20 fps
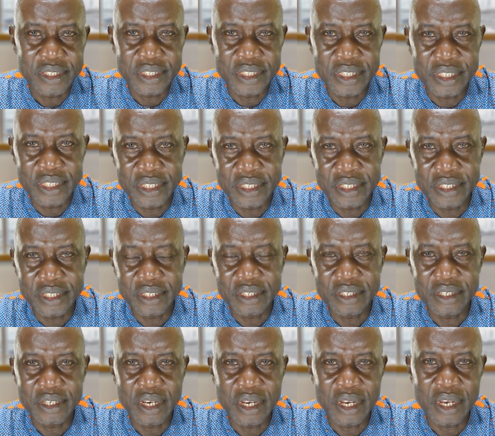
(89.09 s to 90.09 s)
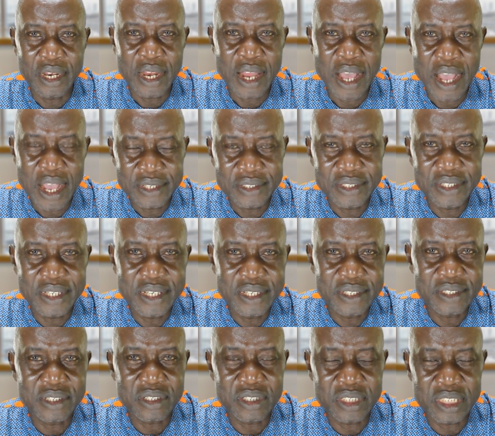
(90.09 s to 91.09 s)
The last
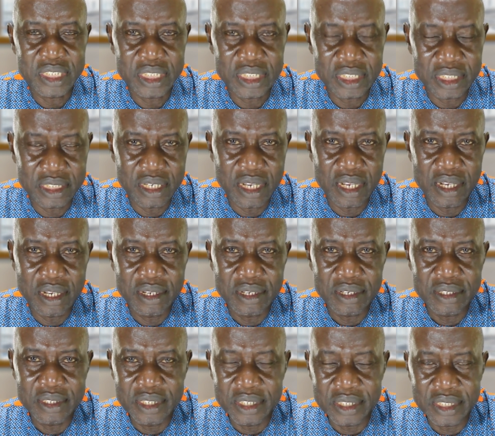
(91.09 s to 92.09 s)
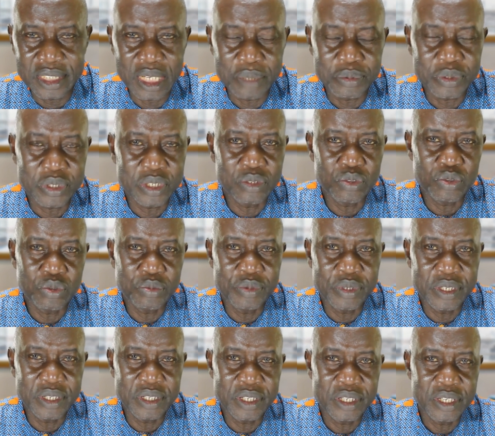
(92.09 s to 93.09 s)
days deception will
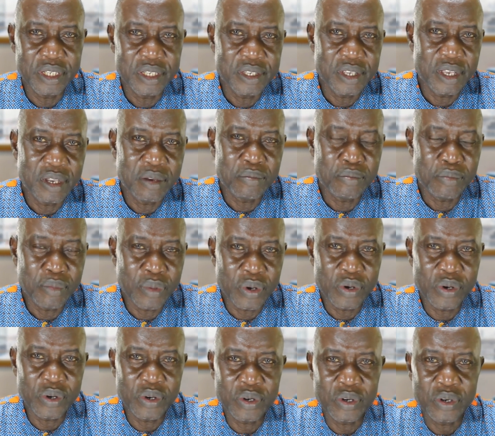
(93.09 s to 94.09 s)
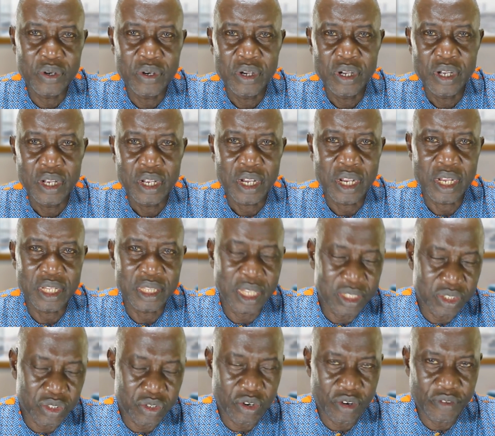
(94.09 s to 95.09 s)
be more
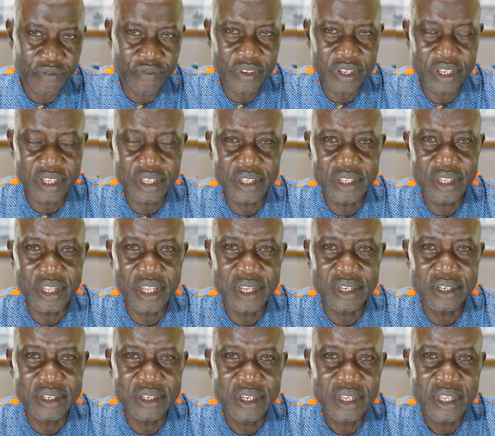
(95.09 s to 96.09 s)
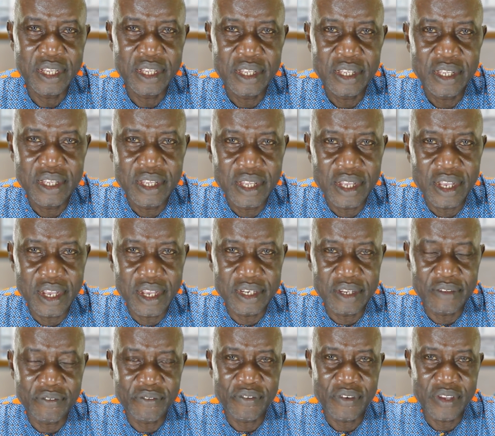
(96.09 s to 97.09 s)
catastrophic than
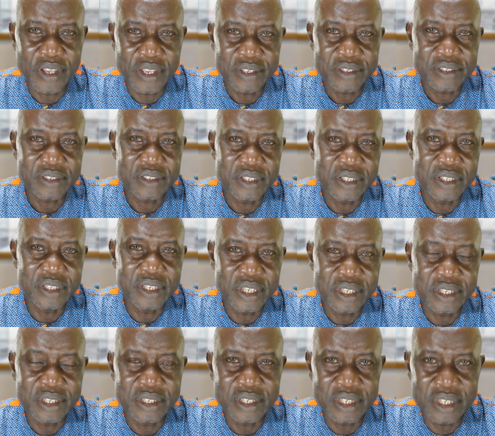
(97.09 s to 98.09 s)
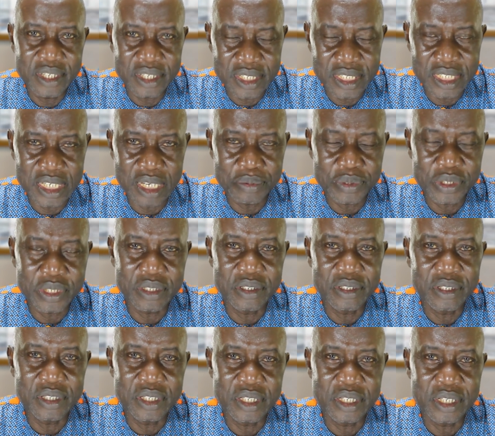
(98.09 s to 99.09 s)
the first day
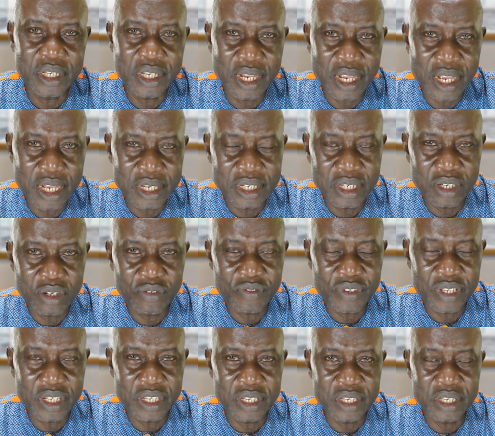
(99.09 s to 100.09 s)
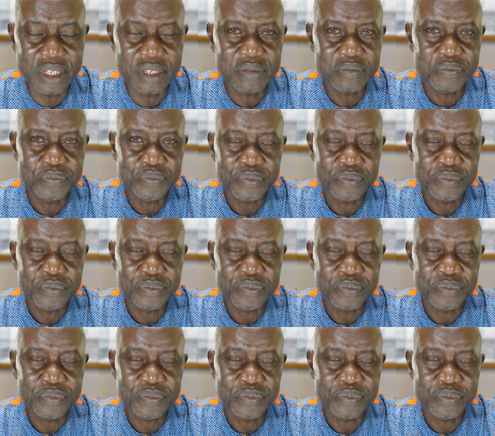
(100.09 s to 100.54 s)
deception in the Garden of Eden.